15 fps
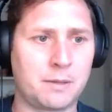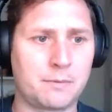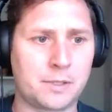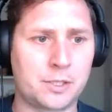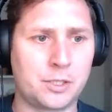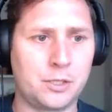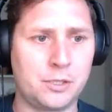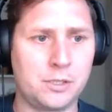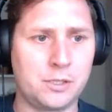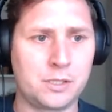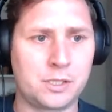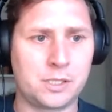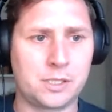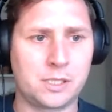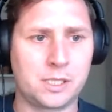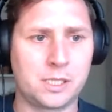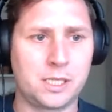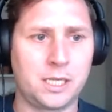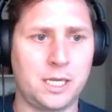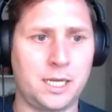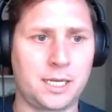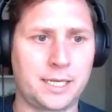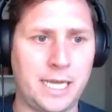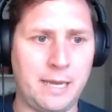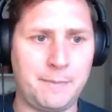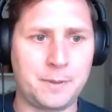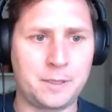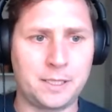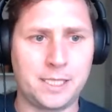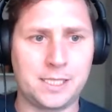returns
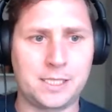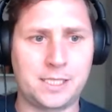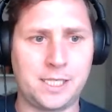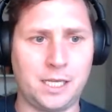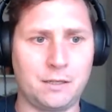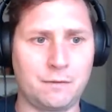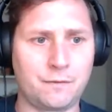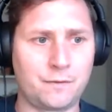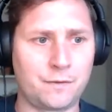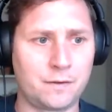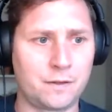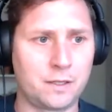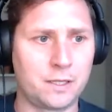capital S self.